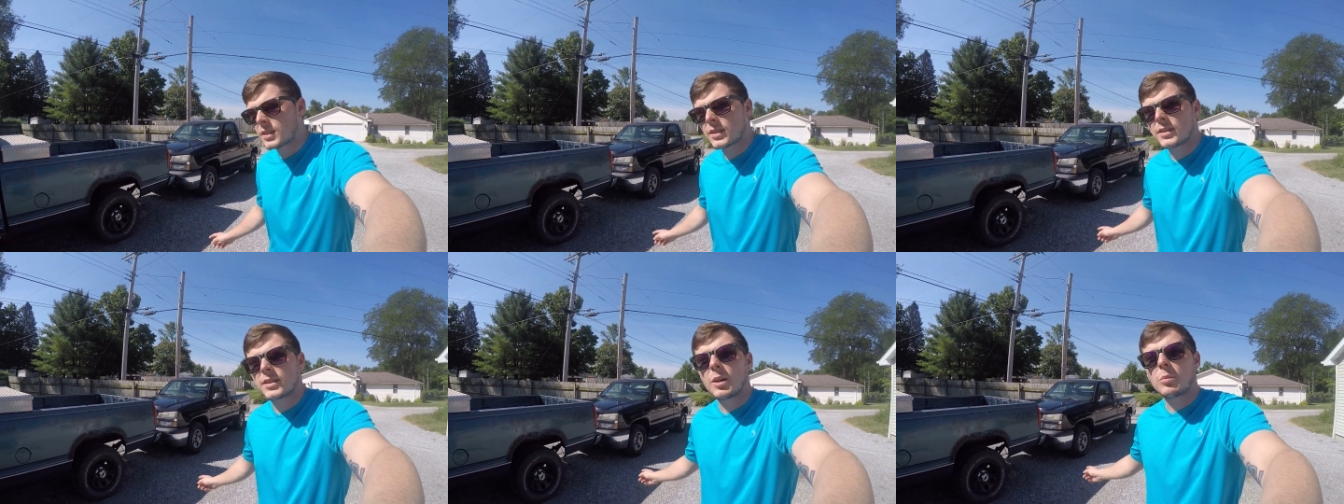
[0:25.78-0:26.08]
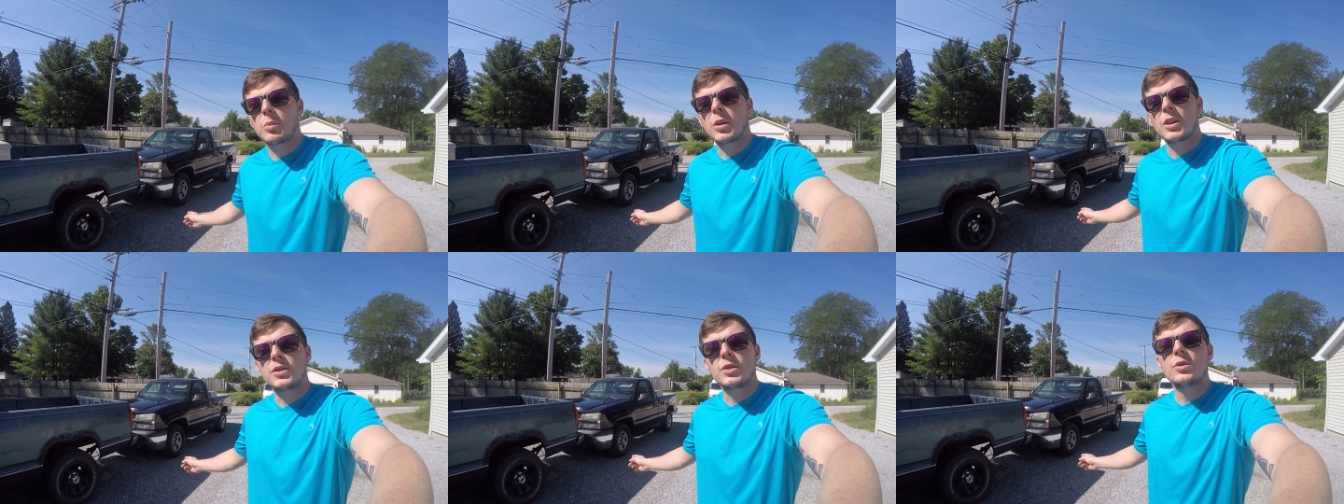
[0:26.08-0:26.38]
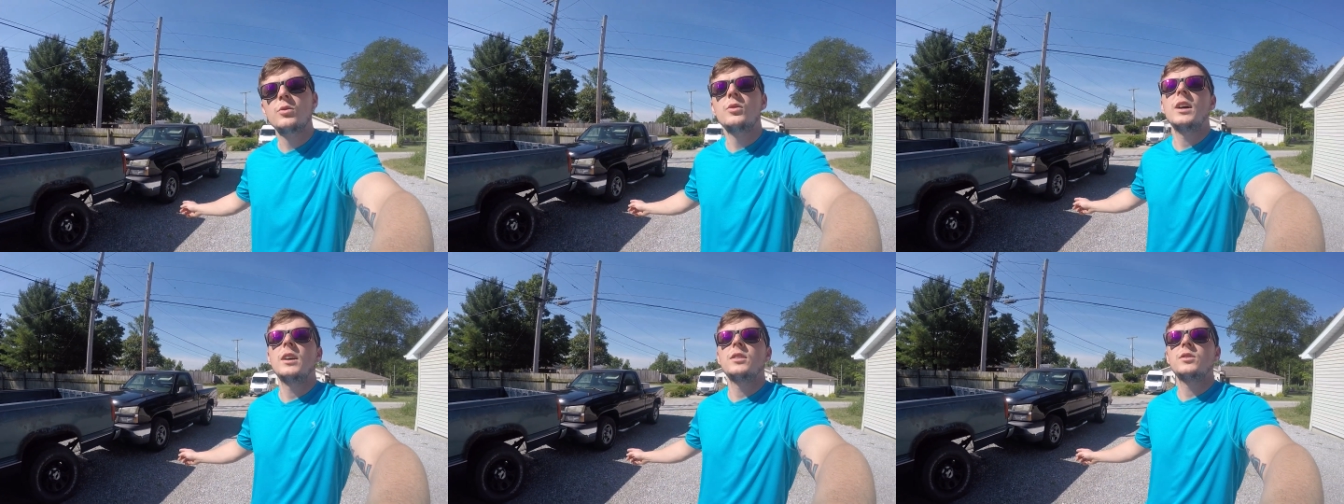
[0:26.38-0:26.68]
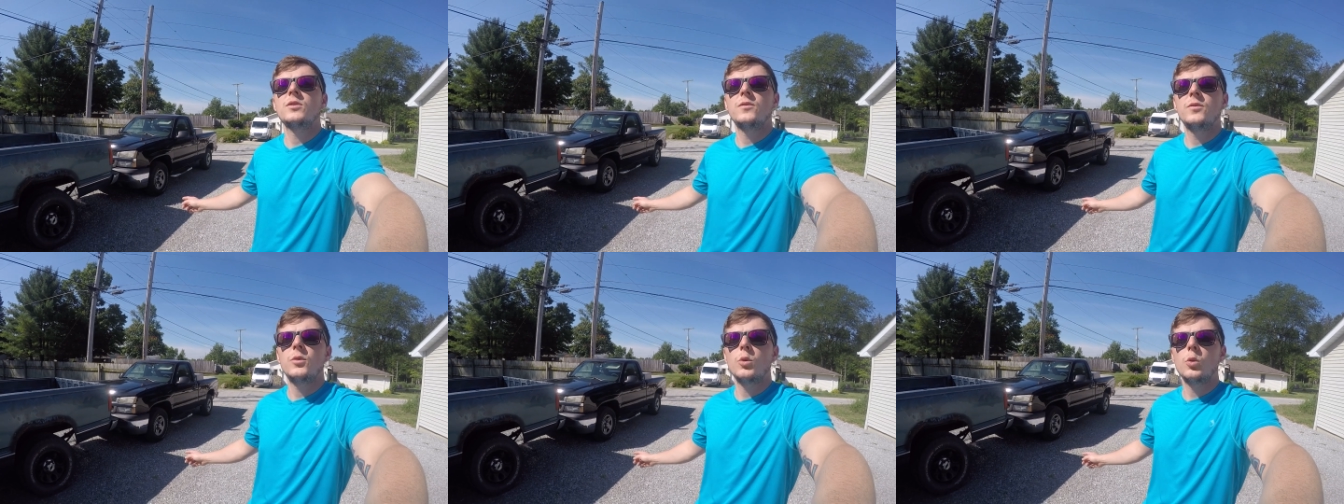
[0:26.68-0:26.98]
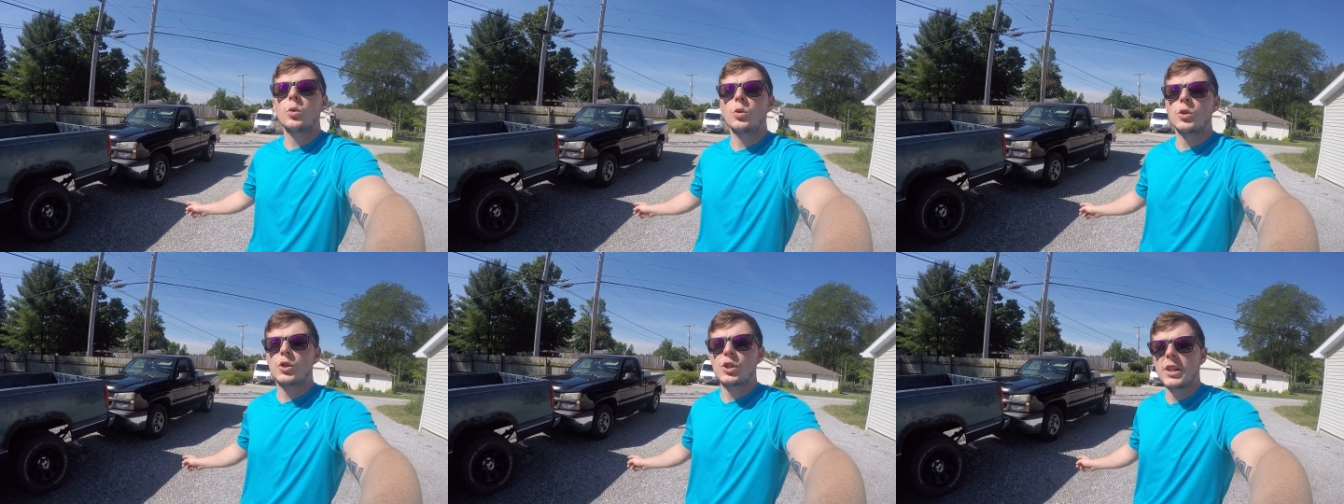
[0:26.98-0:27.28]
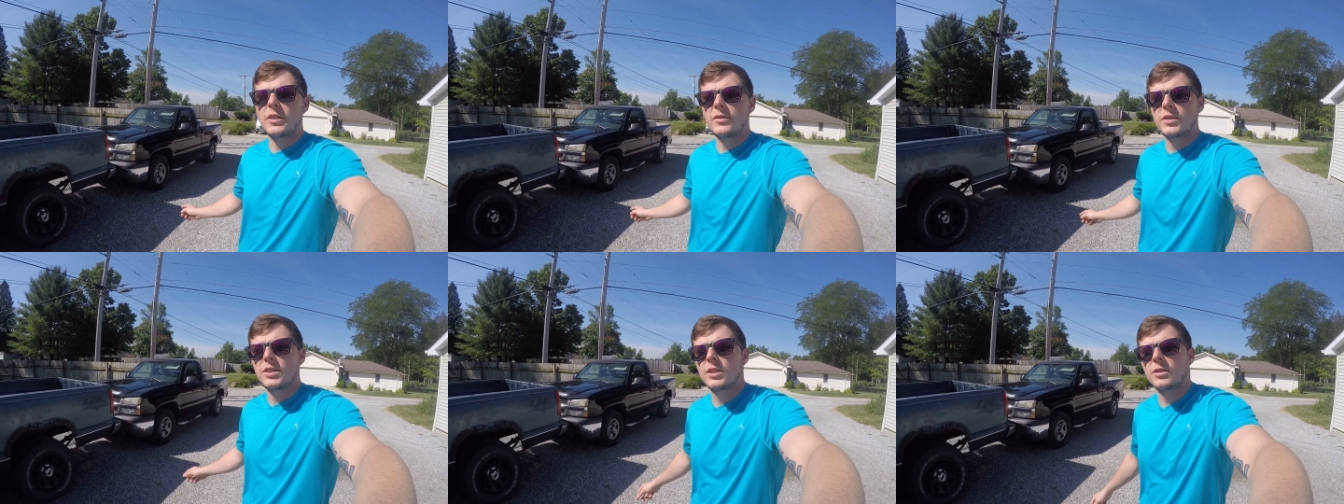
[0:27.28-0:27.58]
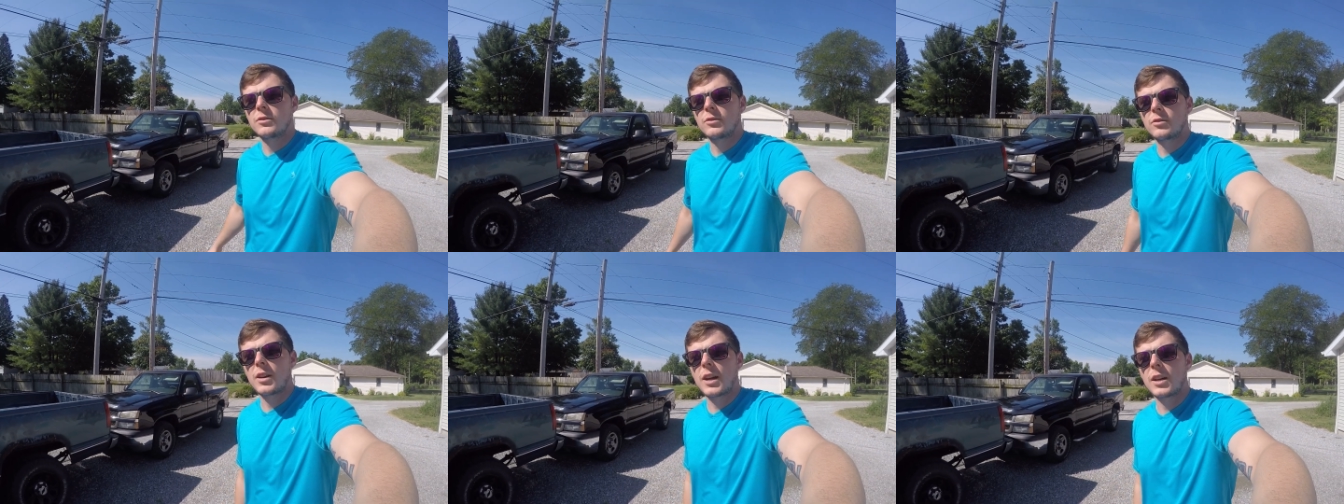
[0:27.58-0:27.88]
us up a 2004 Chevy
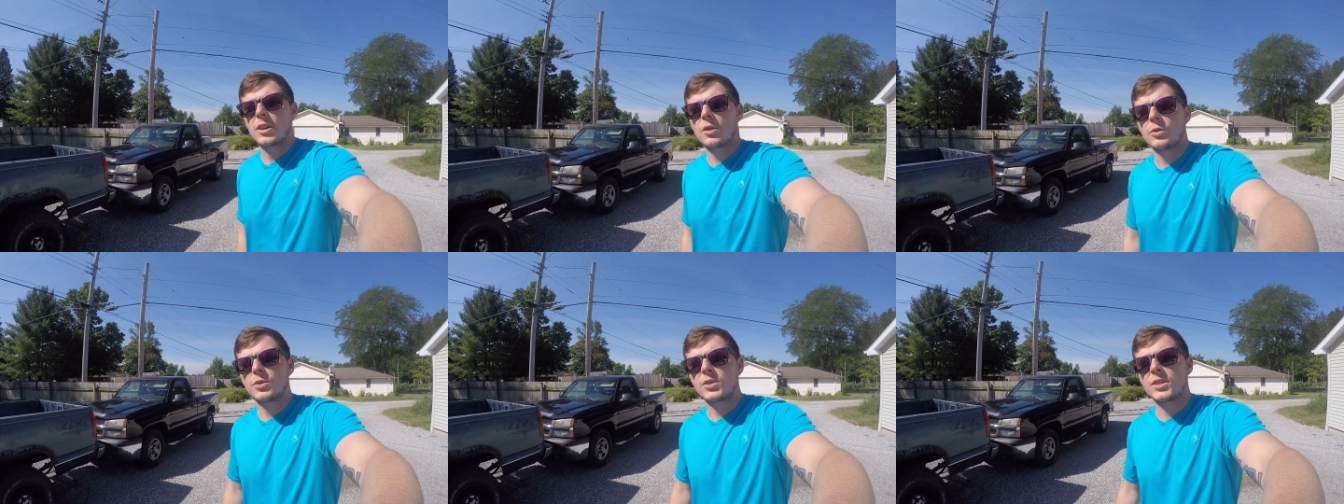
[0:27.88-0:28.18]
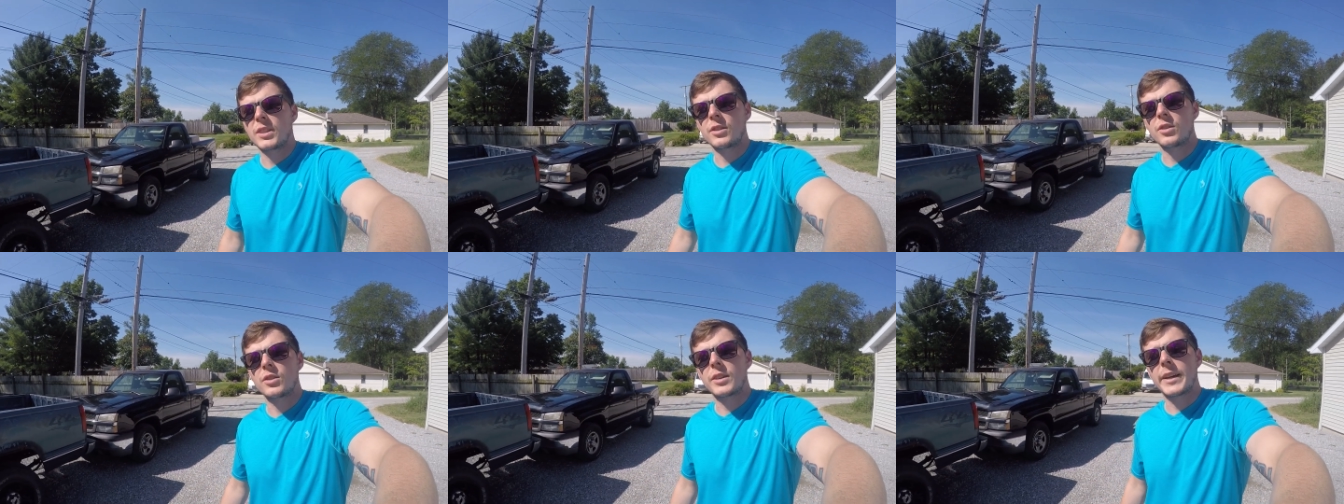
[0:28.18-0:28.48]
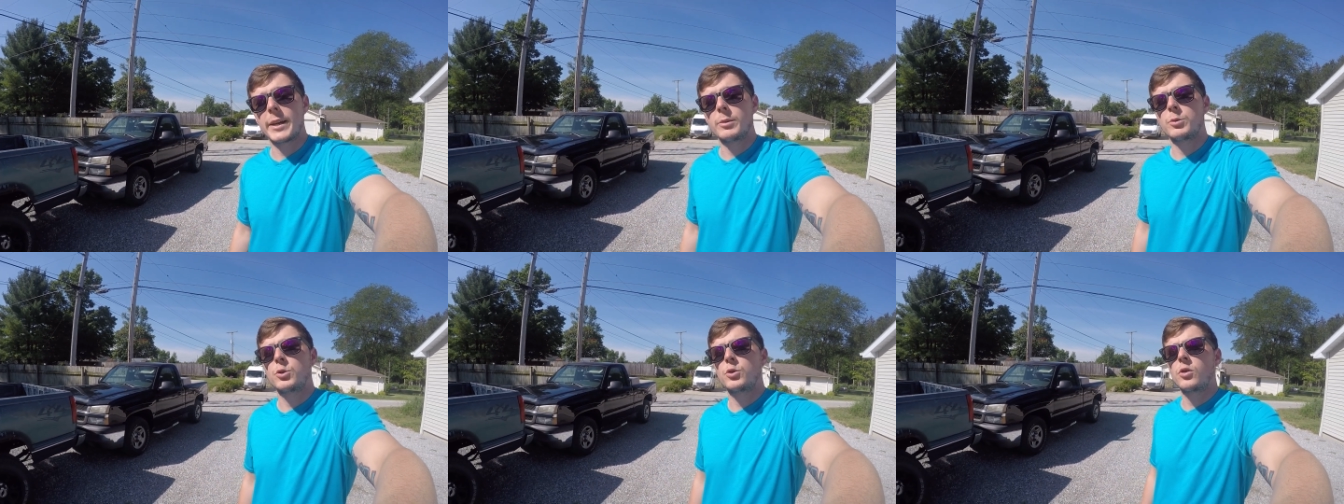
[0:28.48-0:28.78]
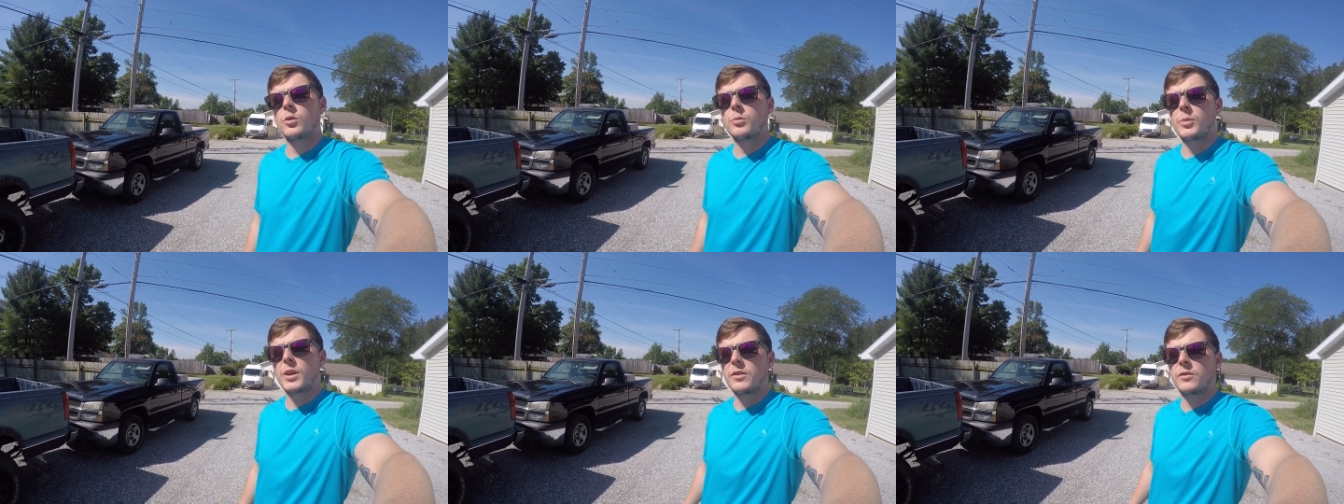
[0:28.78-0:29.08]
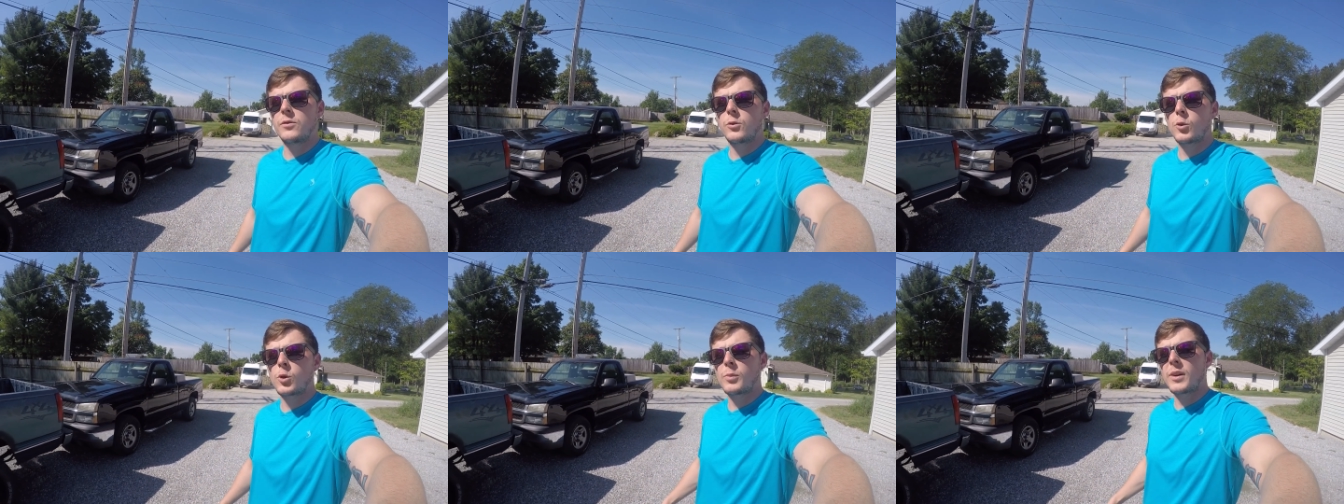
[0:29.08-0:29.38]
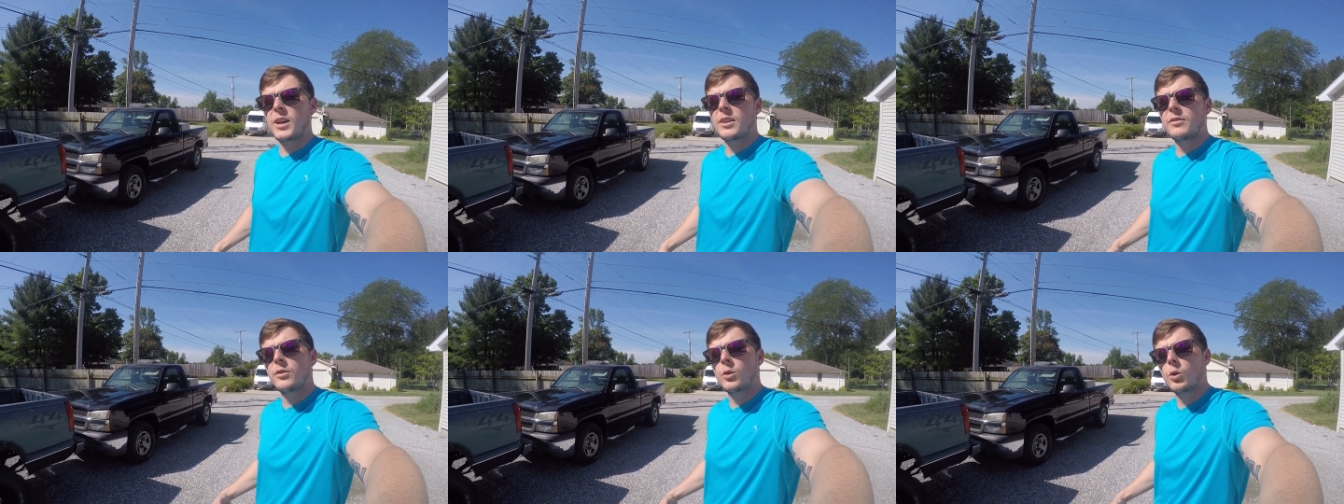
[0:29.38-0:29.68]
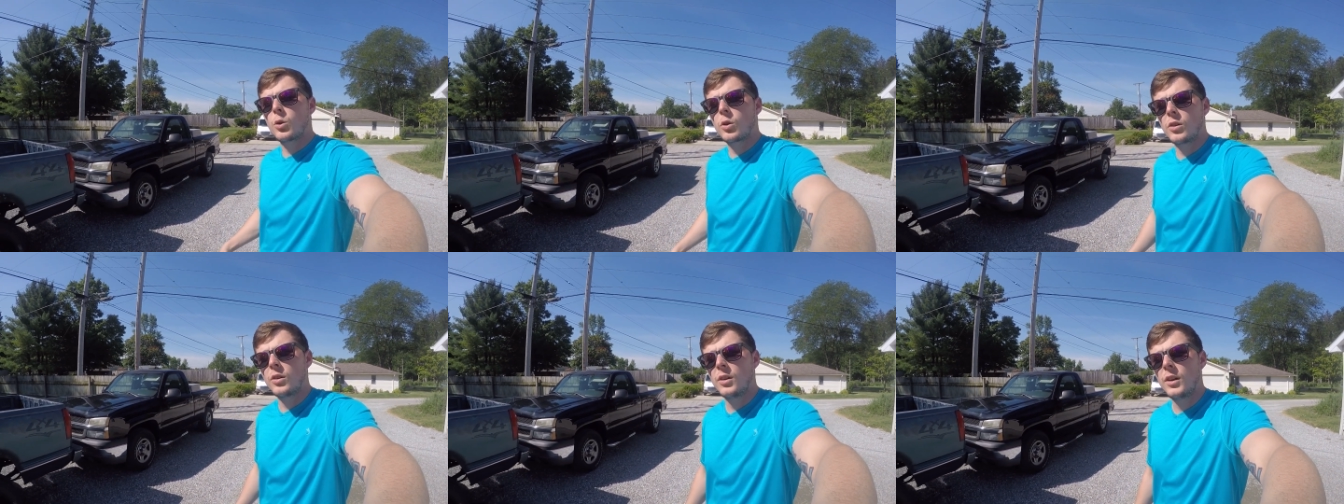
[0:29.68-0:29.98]
Silverado single cab short bed
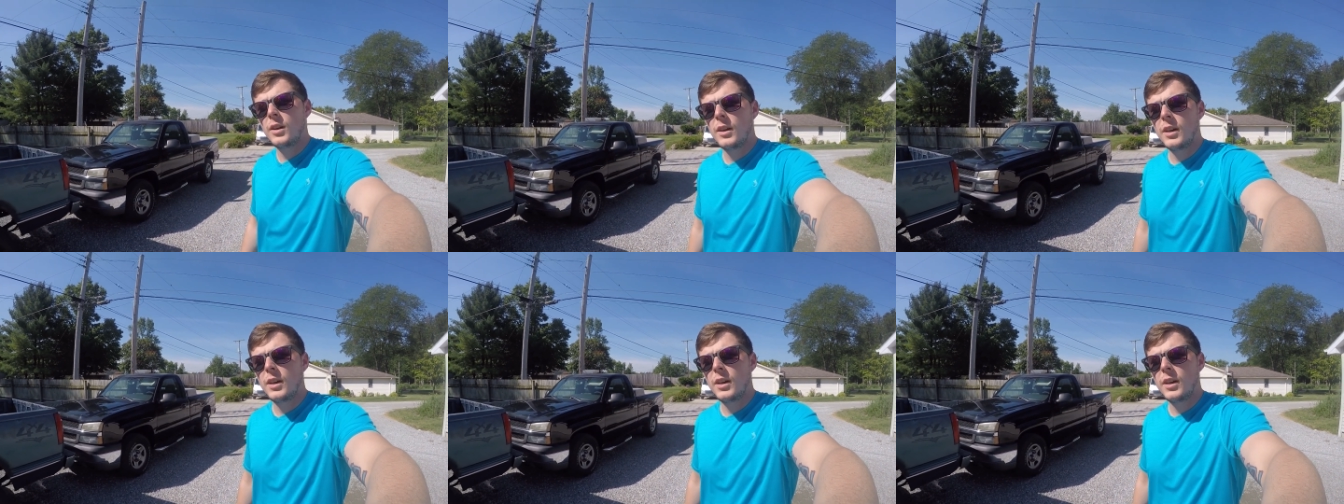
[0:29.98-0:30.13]
4x4,